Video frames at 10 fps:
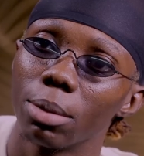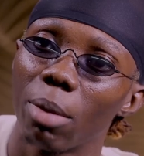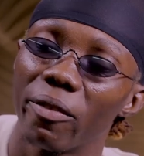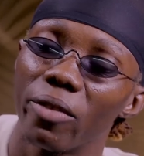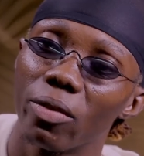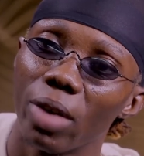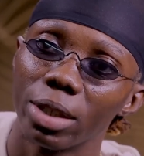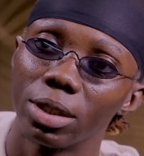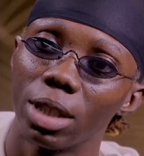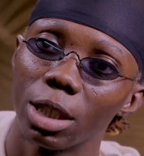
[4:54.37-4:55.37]
I think my
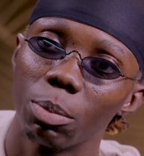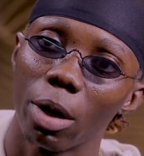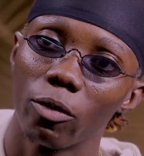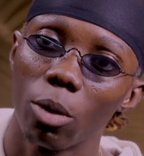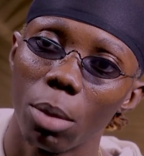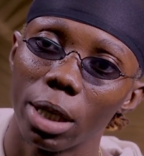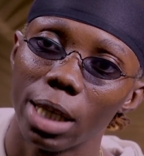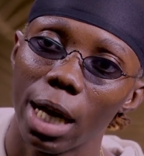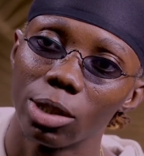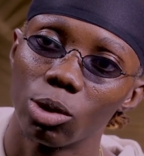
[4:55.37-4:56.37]
favorite stage
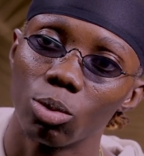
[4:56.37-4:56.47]
performance has